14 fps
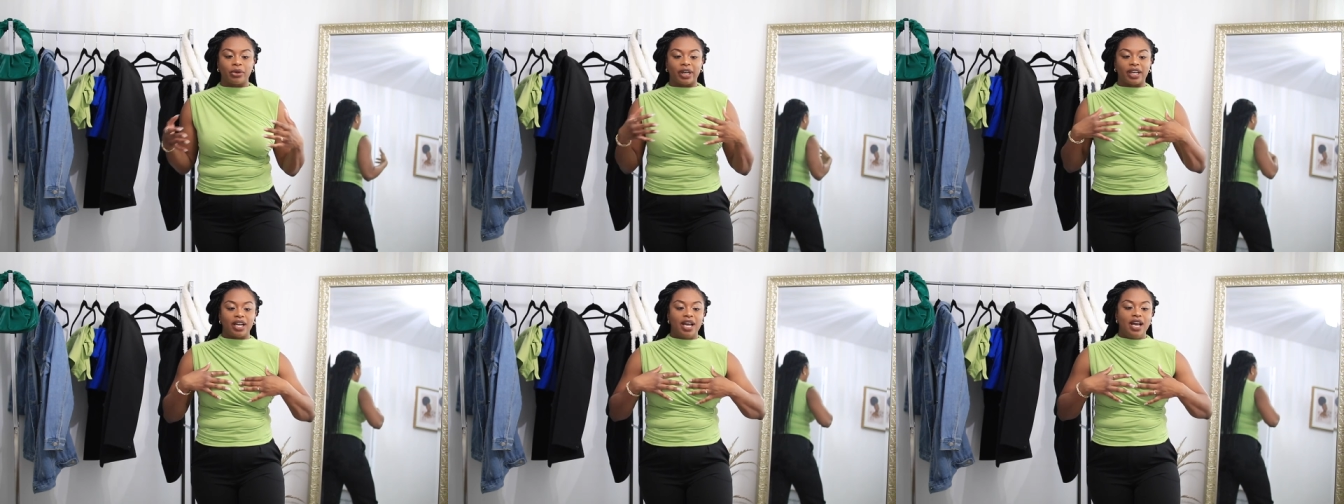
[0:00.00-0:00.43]

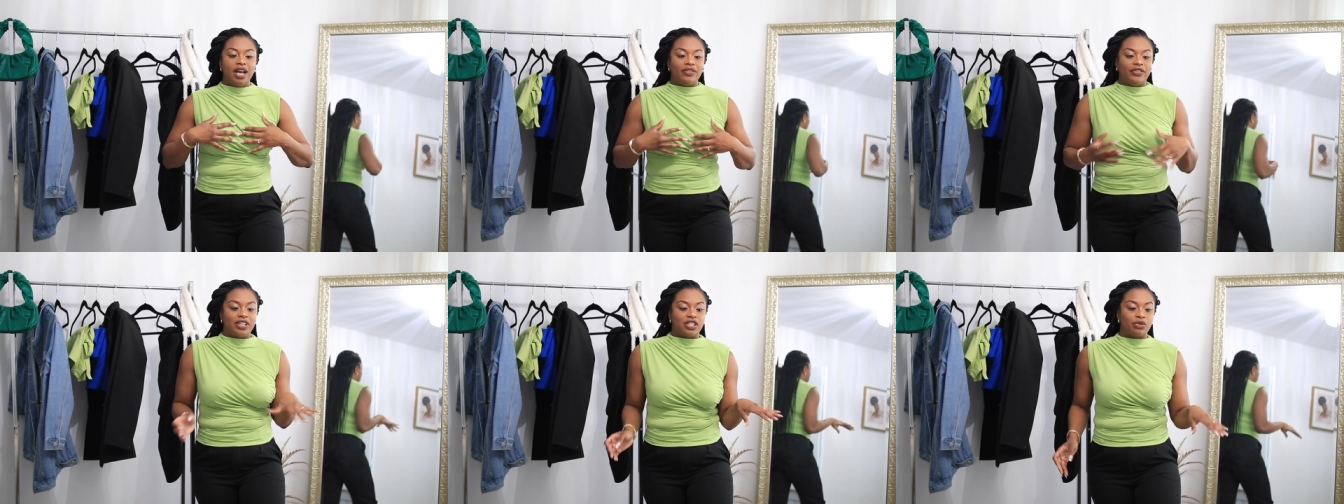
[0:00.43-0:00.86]
but
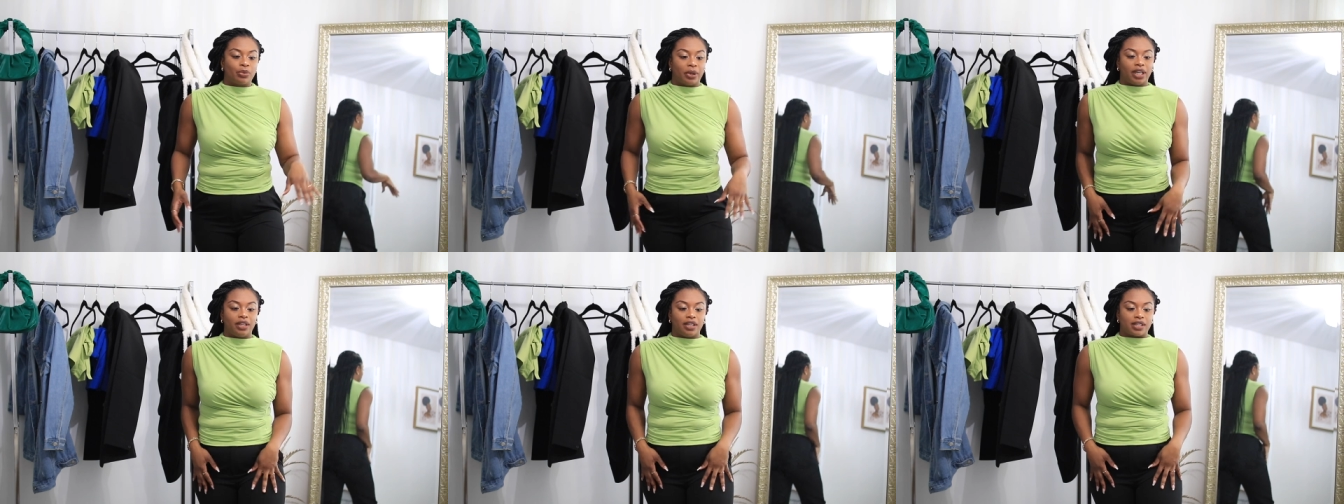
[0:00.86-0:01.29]
this is
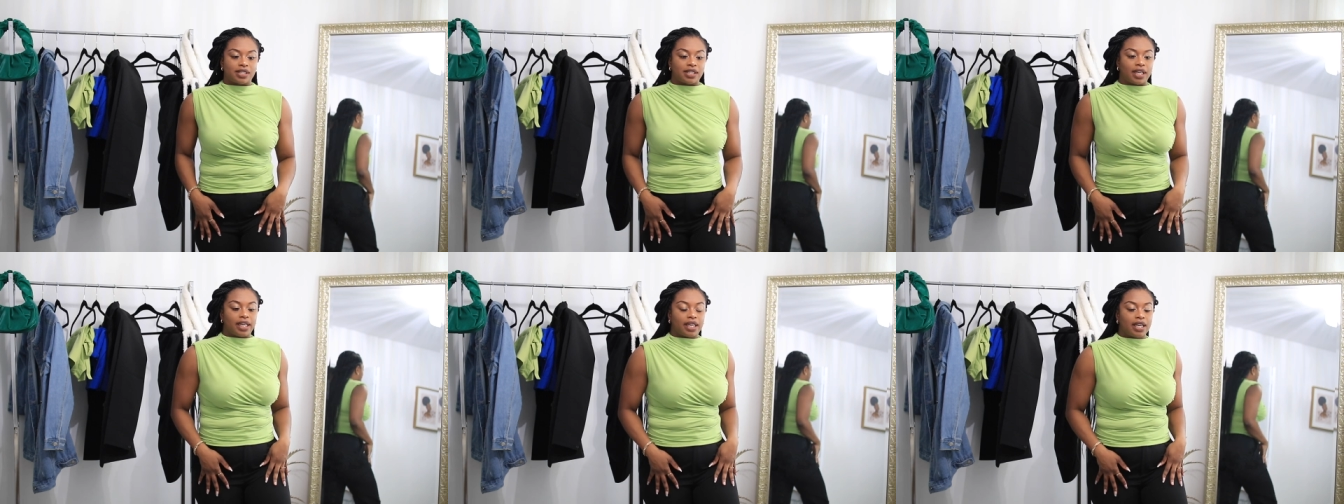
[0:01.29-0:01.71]
what it looks
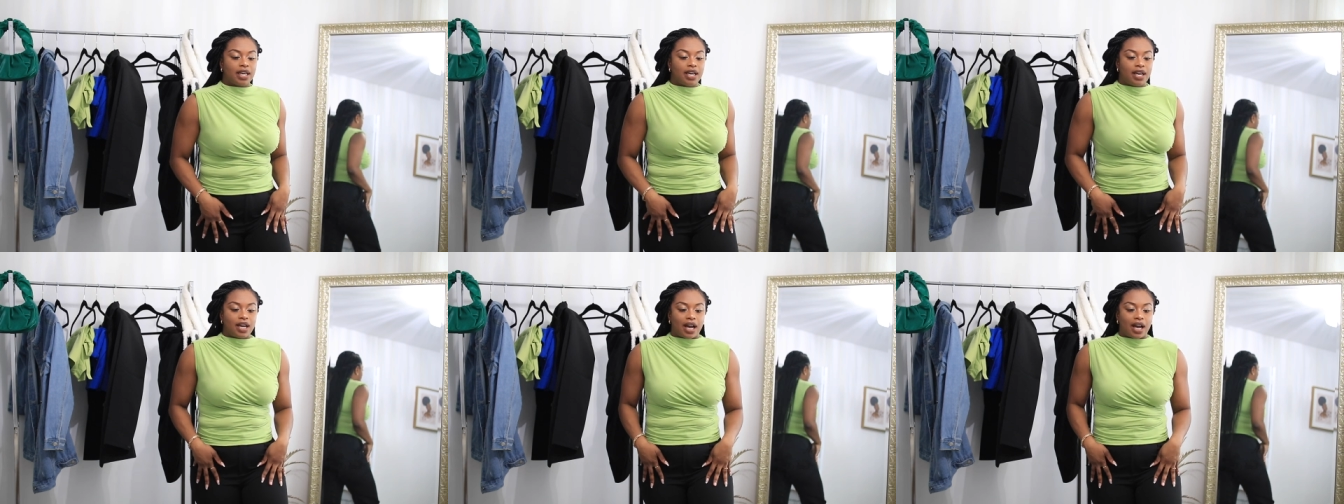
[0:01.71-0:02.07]
like.